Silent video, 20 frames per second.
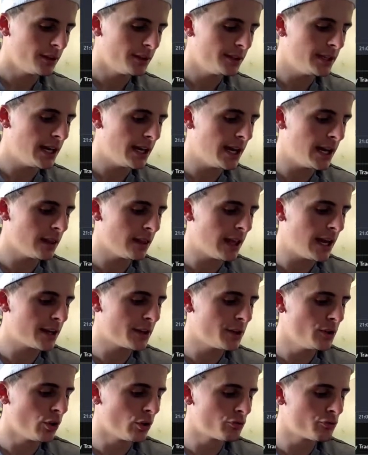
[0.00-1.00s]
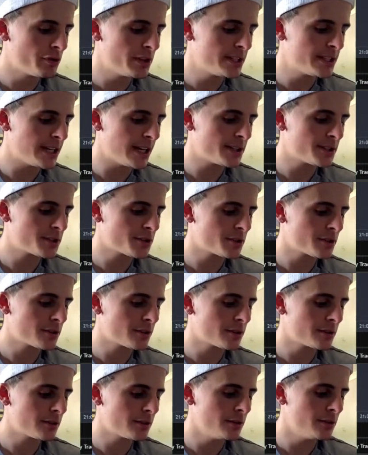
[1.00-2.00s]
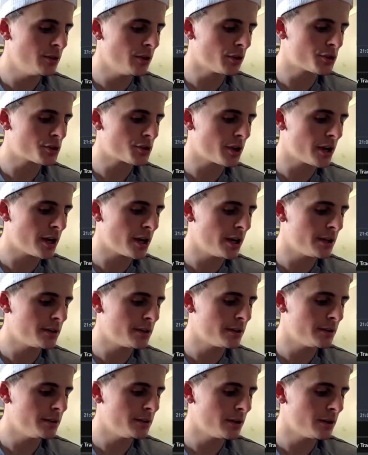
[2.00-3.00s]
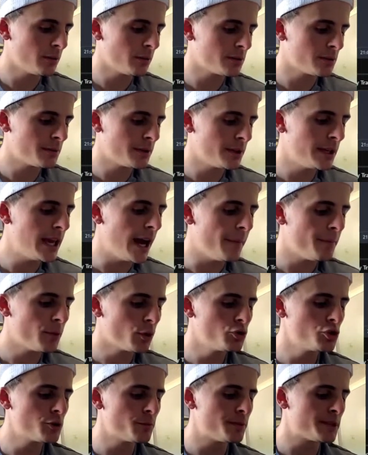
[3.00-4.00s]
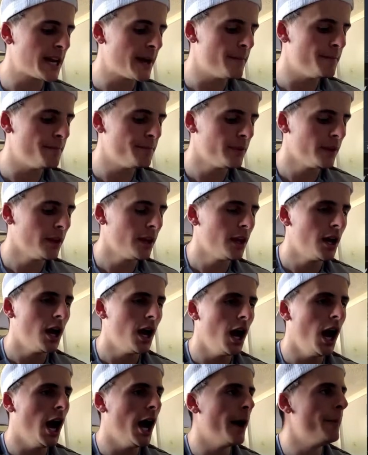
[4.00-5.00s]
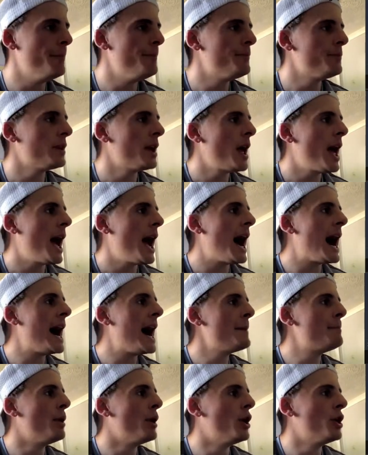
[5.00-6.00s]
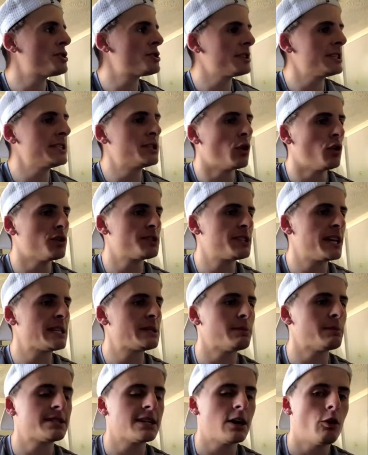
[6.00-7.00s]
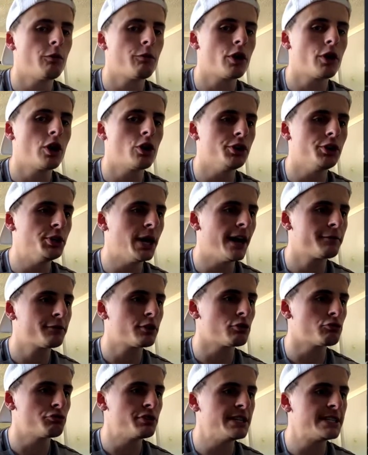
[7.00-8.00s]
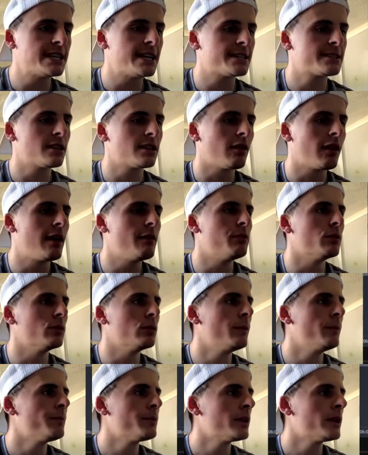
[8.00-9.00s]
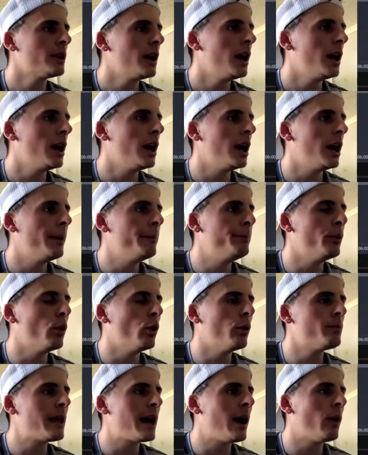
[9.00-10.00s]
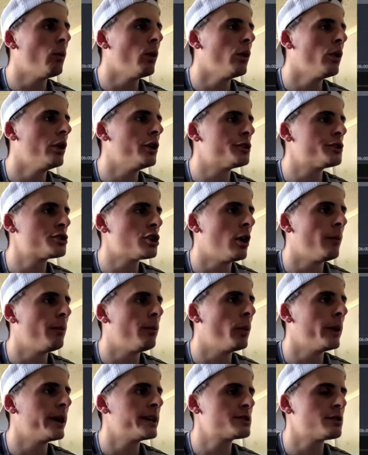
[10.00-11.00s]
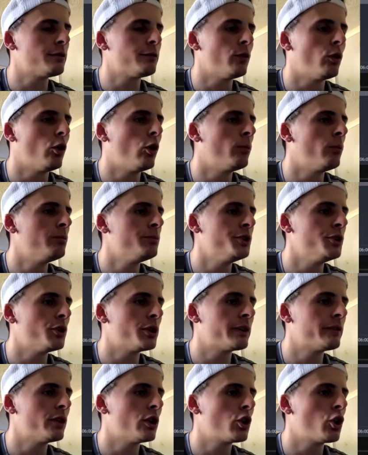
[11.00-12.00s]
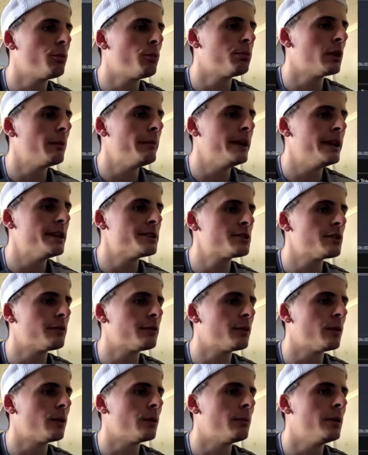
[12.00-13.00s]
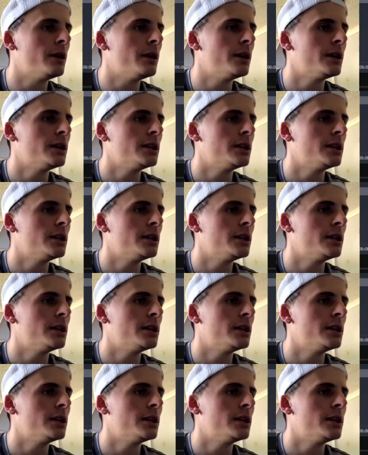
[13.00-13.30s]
Yeah, like no retest, no trade. You don't want to be. Yeah, 100%. I personally don't say to myself, you have to retest the level. But I want a top wick to form. You know, give it a couple of minutes to form.